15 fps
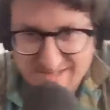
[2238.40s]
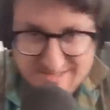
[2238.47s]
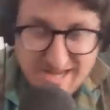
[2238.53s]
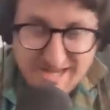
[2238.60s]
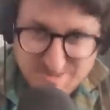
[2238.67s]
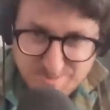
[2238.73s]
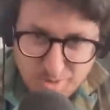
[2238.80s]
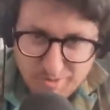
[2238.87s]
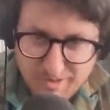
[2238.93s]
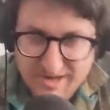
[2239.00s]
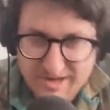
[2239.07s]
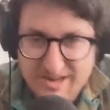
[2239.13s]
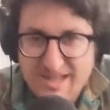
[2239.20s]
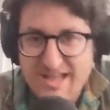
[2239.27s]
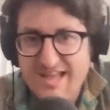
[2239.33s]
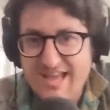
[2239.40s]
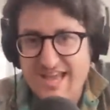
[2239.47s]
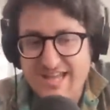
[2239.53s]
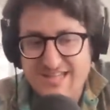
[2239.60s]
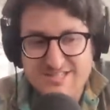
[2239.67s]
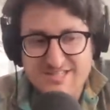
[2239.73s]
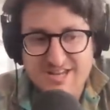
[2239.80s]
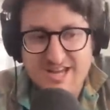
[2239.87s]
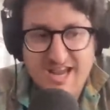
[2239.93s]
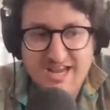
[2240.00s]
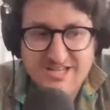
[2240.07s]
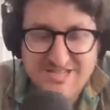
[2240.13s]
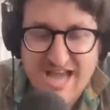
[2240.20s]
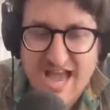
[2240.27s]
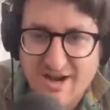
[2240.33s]
It's not smoking. It's
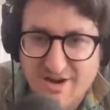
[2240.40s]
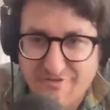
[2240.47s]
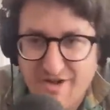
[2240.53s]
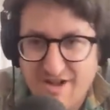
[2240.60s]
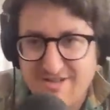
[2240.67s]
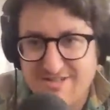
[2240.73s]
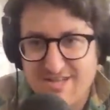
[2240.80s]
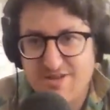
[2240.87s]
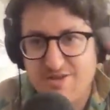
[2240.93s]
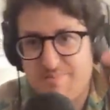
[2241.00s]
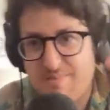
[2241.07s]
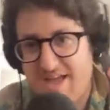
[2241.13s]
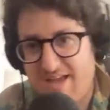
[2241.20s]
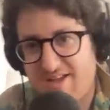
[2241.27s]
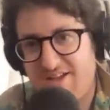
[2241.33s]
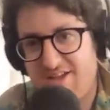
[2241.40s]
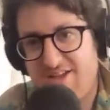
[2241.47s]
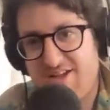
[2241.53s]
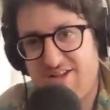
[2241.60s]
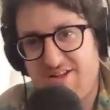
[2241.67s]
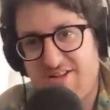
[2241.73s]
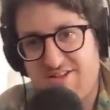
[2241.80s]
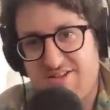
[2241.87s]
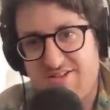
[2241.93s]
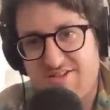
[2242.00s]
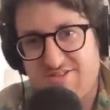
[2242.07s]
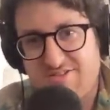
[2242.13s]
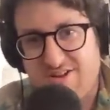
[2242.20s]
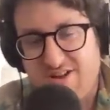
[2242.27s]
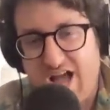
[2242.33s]
a sacrifice that you make
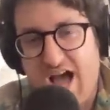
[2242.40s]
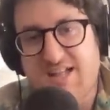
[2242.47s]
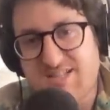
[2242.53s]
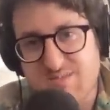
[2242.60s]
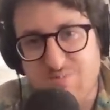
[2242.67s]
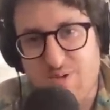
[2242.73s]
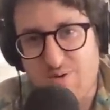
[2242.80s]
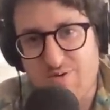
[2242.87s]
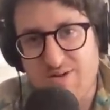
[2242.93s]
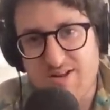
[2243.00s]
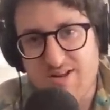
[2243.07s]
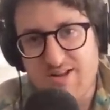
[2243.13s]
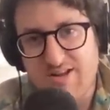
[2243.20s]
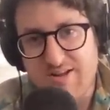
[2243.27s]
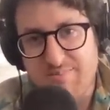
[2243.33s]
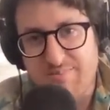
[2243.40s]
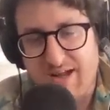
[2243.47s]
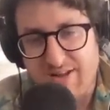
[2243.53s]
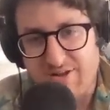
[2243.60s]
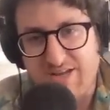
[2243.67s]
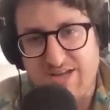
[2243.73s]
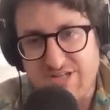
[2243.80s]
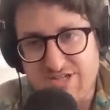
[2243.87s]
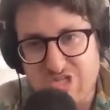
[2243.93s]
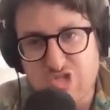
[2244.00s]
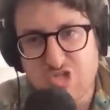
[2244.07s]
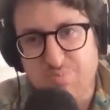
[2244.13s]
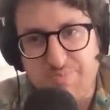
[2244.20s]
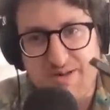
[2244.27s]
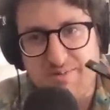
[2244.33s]
to not smoke by looking
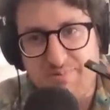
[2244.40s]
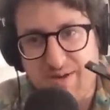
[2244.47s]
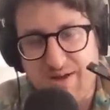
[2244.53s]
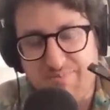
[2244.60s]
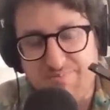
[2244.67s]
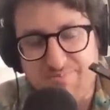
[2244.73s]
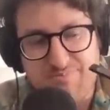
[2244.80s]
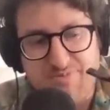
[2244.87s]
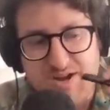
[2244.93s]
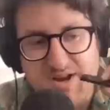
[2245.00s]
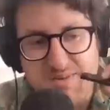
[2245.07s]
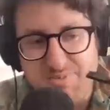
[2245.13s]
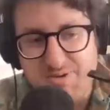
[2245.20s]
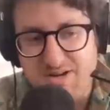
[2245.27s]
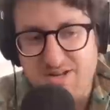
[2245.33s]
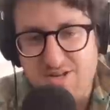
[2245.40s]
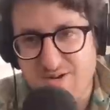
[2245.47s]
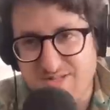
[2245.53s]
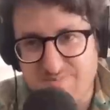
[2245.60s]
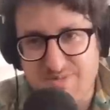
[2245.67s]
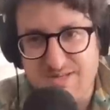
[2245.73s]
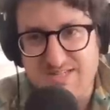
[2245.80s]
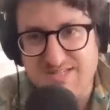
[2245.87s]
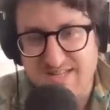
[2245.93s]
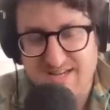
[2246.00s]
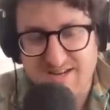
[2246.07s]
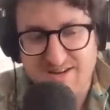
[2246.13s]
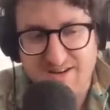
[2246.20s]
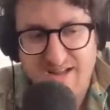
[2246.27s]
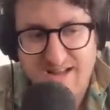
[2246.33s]
stupid by fucking putting a USB
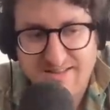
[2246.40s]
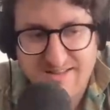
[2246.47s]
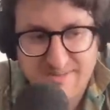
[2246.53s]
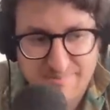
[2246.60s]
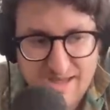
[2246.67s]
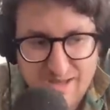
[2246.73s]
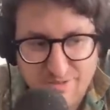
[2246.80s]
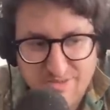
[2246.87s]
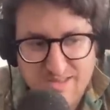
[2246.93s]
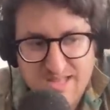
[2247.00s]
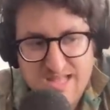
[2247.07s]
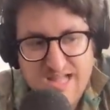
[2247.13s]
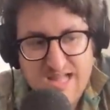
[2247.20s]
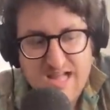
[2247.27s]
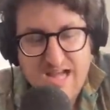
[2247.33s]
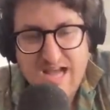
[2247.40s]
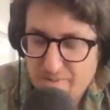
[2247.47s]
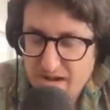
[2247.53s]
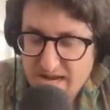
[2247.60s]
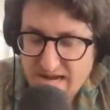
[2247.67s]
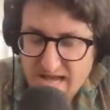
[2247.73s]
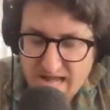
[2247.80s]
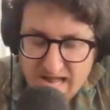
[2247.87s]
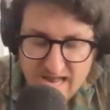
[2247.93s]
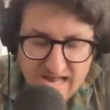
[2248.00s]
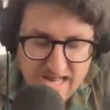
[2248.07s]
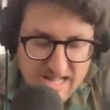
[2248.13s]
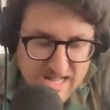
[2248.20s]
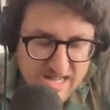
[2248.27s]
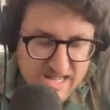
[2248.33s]
stick in your goddamn mouth. But
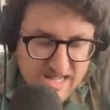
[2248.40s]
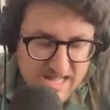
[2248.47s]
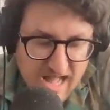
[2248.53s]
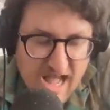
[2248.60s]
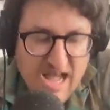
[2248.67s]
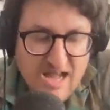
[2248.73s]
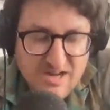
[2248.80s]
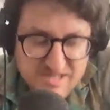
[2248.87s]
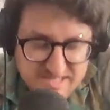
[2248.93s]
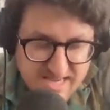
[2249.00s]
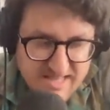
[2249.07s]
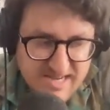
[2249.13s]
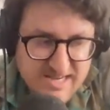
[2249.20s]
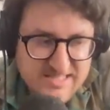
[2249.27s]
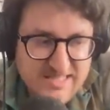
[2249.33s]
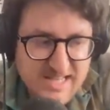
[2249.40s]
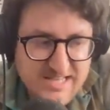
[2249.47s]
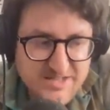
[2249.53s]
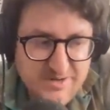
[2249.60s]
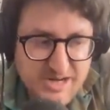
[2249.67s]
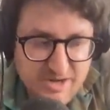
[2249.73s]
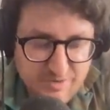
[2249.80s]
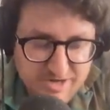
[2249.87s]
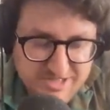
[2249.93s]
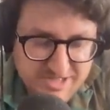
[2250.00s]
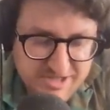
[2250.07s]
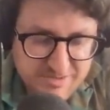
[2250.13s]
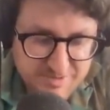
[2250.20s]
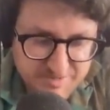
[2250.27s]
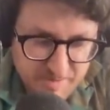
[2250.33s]
uh, I understand that it has led to an increase
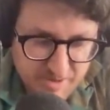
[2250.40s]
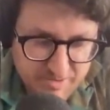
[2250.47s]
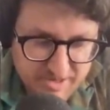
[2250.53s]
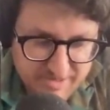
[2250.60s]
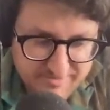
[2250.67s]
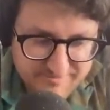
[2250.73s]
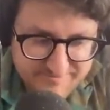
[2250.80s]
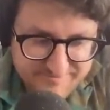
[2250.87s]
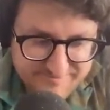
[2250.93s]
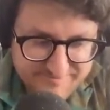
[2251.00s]
in youth smoking.